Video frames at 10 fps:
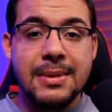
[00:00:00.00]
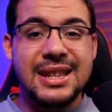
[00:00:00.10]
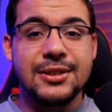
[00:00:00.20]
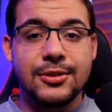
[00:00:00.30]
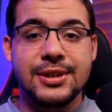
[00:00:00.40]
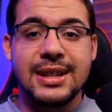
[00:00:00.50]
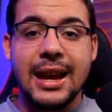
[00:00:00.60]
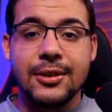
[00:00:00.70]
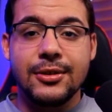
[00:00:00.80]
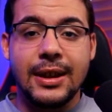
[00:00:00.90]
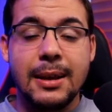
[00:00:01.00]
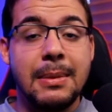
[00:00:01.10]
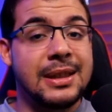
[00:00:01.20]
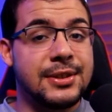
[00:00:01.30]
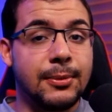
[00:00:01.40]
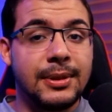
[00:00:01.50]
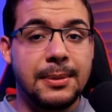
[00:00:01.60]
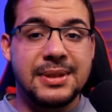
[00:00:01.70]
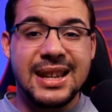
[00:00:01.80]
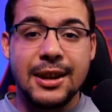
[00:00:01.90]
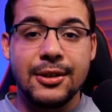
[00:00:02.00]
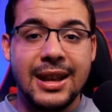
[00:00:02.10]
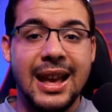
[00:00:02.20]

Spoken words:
Eastern Standard Time and sometimes Saturday